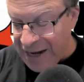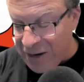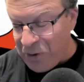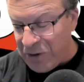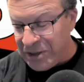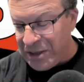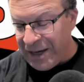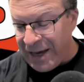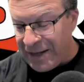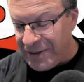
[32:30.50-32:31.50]
Edwards
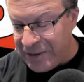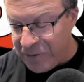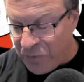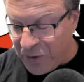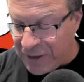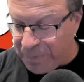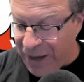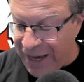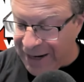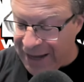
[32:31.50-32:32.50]
against Chris
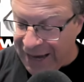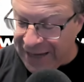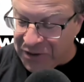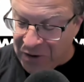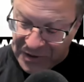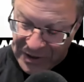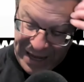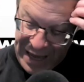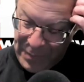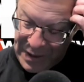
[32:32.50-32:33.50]
Bay and Ace Austin,
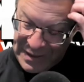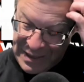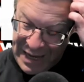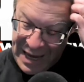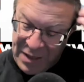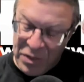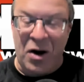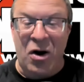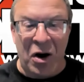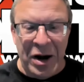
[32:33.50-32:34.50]
ABC, and the
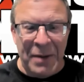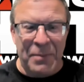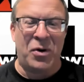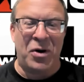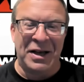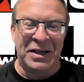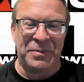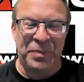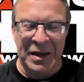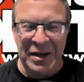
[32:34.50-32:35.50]
Hardy
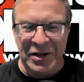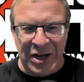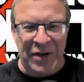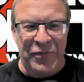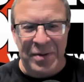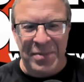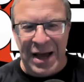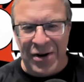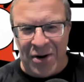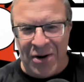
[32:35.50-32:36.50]
Boys, Jeff and
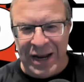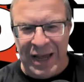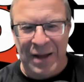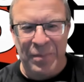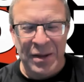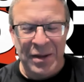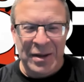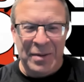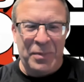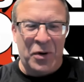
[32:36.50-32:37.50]
Matt Hardy,
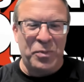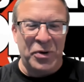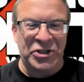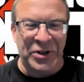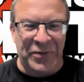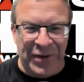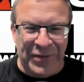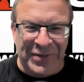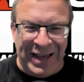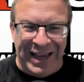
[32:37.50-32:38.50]
both pushing
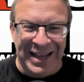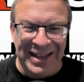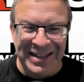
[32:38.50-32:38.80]
50.